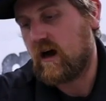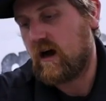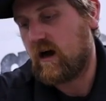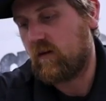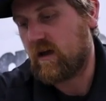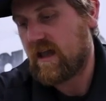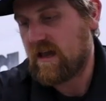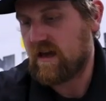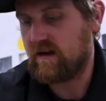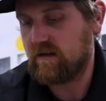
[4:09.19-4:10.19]

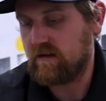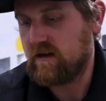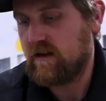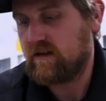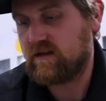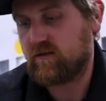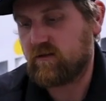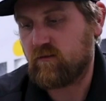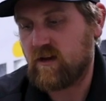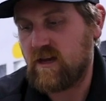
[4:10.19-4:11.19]
and these are
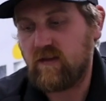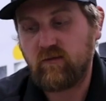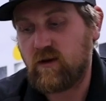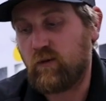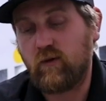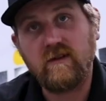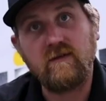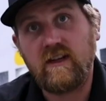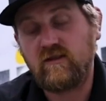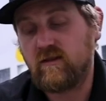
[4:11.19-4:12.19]
3
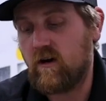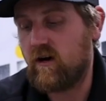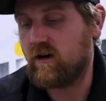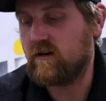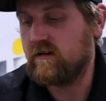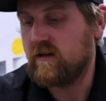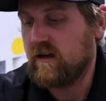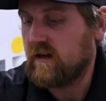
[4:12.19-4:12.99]
3/4 inches long.